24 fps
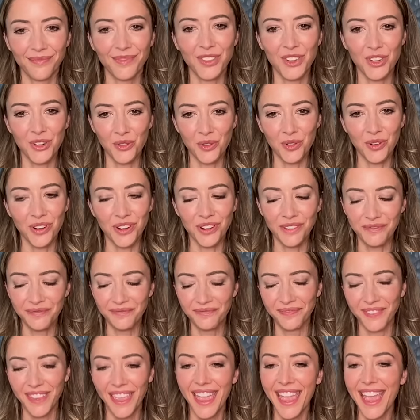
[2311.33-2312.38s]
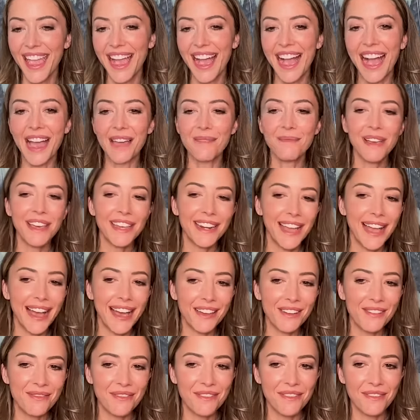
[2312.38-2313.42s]
Sure. I might
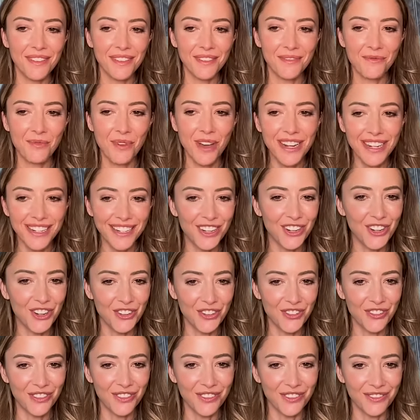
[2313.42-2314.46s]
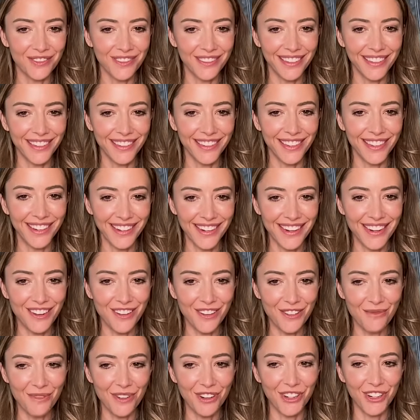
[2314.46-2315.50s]
add one additional in
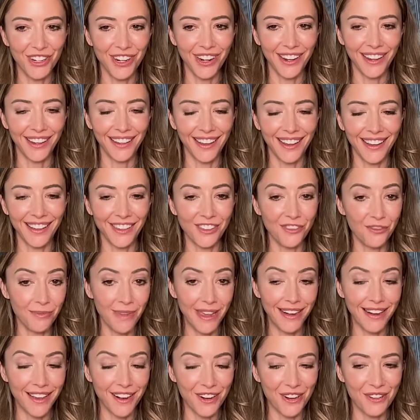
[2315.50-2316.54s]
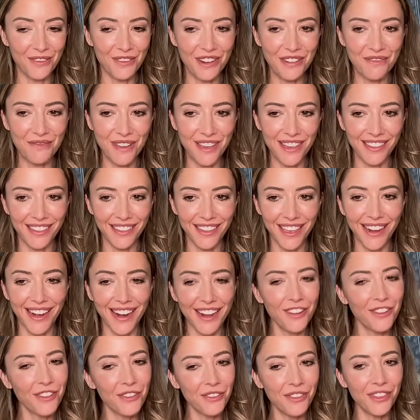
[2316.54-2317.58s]
here, which you may not agree with. And I
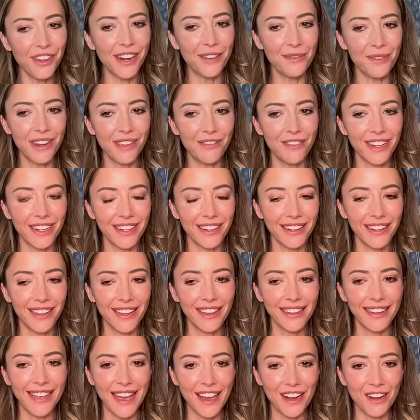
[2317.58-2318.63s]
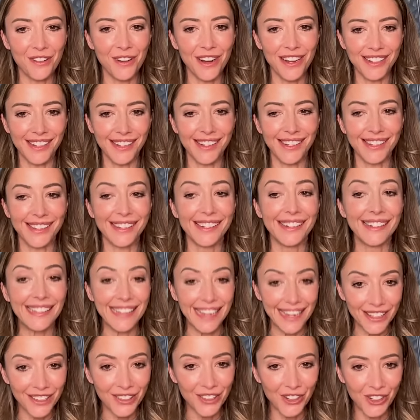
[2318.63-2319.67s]
don't know that I would even categorize it as an
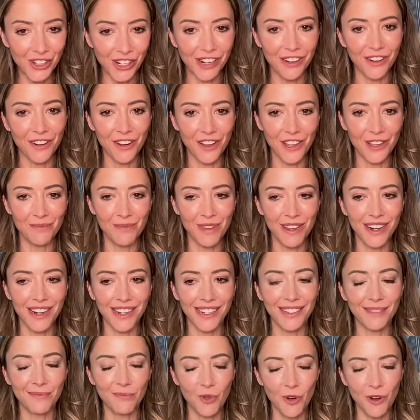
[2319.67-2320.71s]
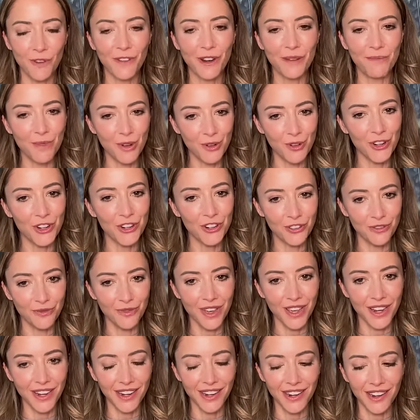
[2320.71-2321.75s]
intelligent argument. It's more of an emotional
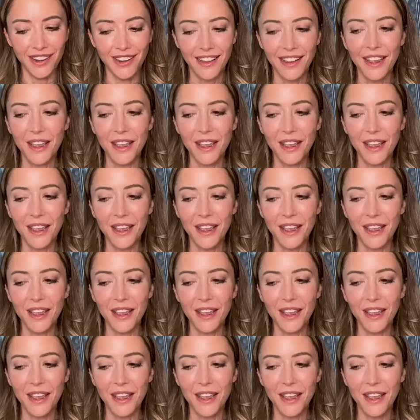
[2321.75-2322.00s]
one.